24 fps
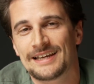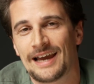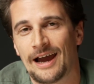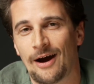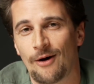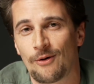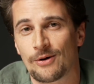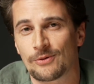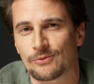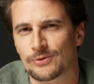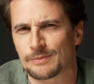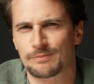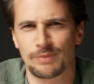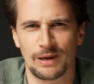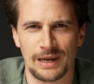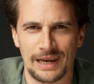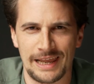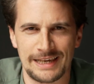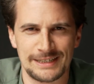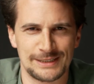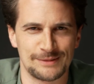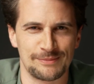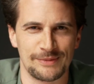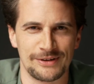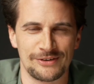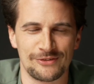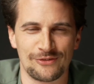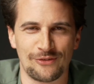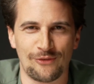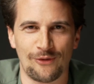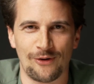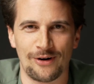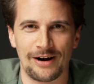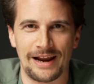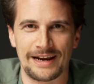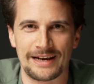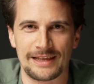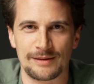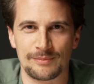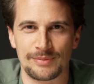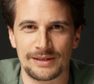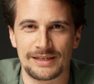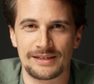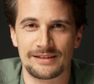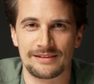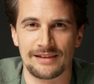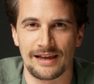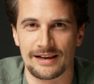our replacement for
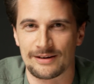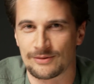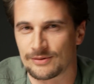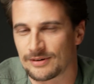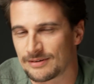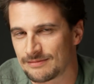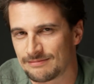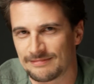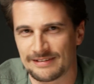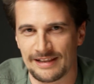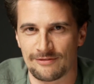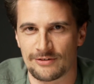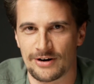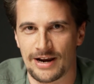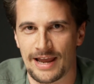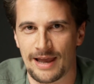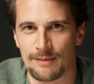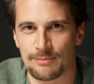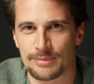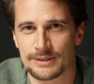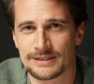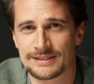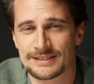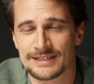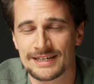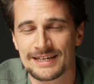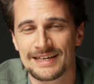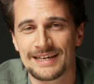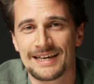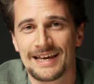NAB that never happened.